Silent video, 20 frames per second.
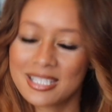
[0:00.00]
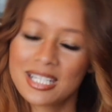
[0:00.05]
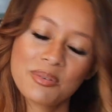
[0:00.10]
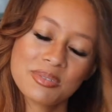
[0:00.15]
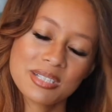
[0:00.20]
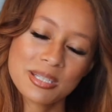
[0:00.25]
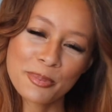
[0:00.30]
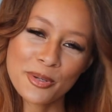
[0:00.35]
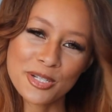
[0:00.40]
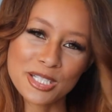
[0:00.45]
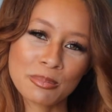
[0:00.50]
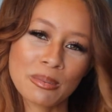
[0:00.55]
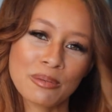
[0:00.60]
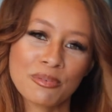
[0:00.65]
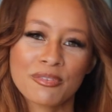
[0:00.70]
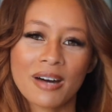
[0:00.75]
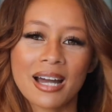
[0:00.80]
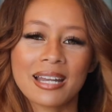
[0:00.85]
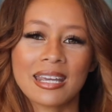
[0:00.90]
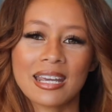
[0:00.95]
And it was supposed to be
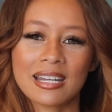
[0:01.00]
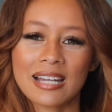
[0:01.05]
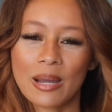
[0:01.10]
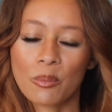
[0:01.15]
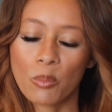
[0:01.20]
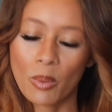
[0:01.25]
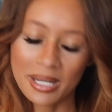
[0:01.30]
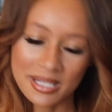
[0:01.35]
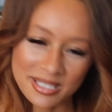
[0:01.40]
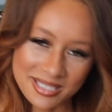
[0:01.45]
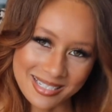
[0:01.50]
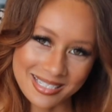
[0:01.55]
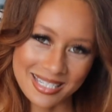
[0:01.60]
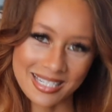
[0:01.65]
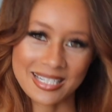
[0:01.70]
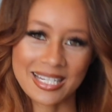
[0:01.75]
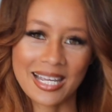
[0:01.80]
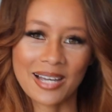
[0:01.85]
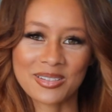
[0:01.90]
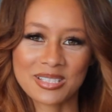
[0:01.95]
funny, and I went into
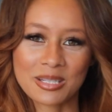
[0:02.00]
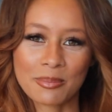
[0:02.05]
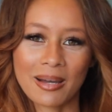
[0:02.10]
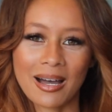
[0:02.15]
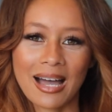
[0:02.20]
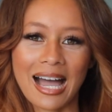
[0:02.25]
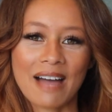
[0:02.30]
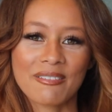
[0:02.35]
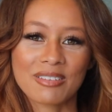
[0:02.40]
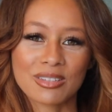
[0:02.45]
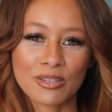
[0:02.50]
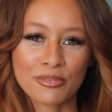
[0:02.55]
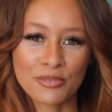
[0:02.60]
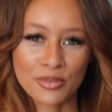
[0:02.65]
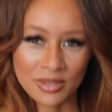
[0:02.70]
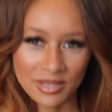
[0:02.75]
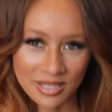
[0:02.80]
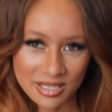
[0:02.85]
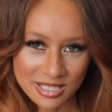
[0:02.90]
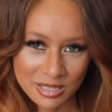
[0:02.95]
details about having the
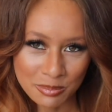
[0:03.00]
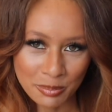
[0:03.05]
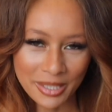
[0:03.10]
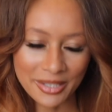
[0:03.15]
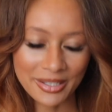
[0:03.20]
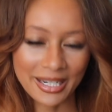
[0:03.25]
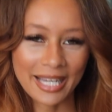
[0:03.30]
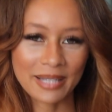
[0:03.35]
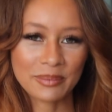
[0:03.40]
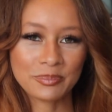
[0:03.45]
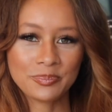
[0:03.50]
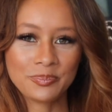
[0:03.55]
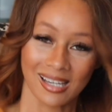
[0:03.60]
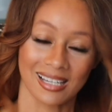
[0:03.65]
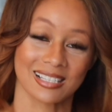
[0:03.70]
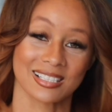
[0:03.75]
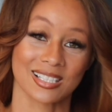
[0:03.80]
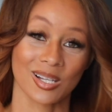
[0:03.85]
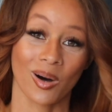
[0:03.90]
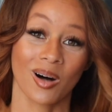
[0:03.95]
fruit of the Spirit.
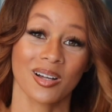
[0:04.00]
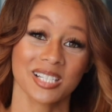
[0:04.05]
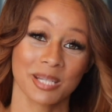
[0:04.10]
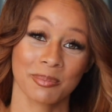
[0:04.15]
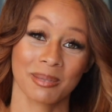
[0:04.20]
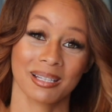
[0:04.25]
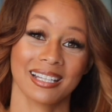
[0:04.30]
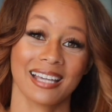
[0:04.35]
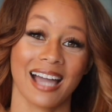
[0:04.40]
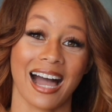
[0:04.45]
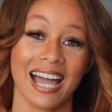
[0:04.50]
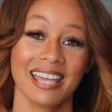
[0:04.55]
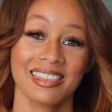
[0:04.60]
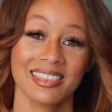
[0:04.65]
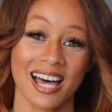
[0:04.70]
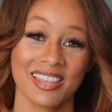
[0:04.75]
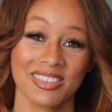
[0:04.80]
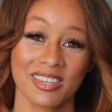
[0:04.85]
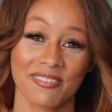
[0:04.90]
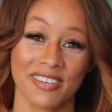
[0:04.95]
So ultimately, I
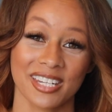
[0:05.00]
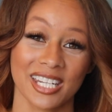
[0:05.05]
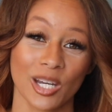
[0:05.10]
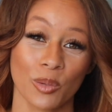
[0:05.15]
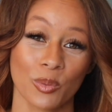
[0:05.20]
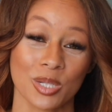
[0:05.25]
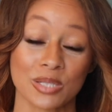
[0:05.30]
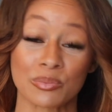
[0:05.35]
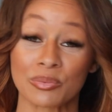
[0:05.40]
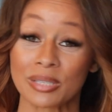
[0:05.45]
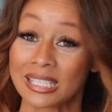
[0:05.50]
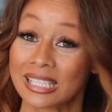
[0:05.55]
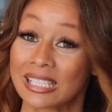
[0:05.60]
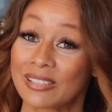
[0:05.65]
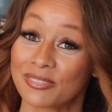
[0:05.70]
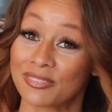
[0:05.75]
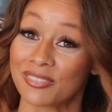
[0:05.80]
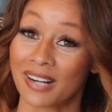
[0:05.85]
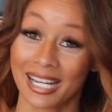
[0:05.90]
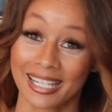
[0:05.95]
thought the video was really
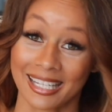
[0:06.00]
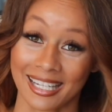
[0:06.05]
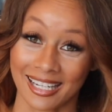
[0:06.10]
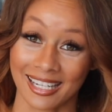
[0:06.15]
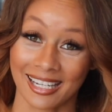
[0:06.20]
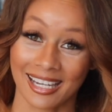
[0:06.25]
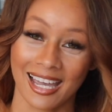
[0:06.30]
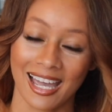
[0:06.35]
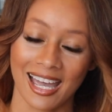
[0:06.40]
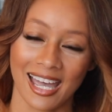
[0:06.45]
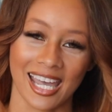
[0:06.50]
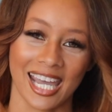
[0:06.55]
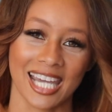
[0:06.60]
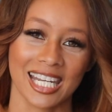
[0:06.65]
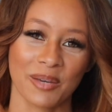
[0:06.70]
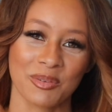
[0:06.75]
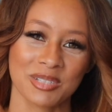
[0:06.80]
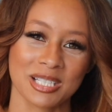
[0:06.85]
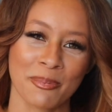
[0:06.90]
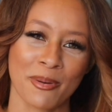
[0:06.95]
funny,
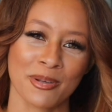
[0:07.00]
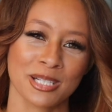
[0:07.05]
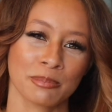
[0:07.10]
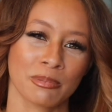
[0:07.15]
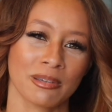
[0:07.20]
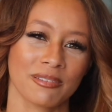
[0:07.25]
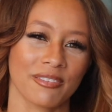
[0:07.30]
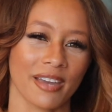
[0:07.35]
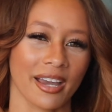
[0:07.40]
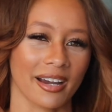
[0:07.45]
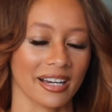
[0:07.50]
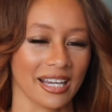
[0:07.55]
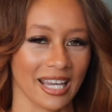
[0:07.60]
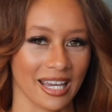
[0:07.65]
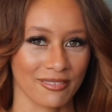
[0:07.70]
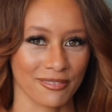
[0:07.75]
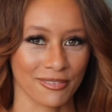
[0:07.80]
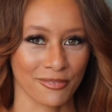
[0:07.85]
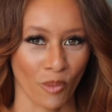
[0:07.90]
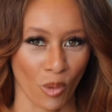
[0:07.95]
and it was supposed to be very
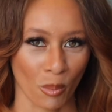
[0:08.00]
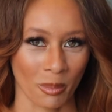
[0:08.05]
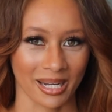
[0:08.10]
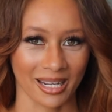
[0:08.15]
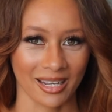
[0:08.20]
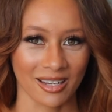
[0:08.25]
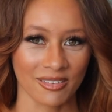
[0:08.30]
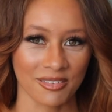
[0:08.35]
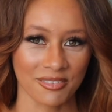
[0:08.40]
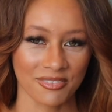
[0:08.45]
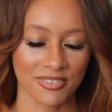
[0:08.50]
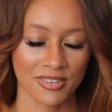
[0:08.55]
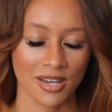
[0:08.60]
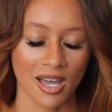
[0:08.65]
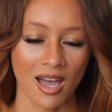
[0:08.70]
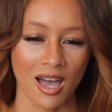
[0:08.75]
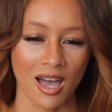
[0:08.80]
informative.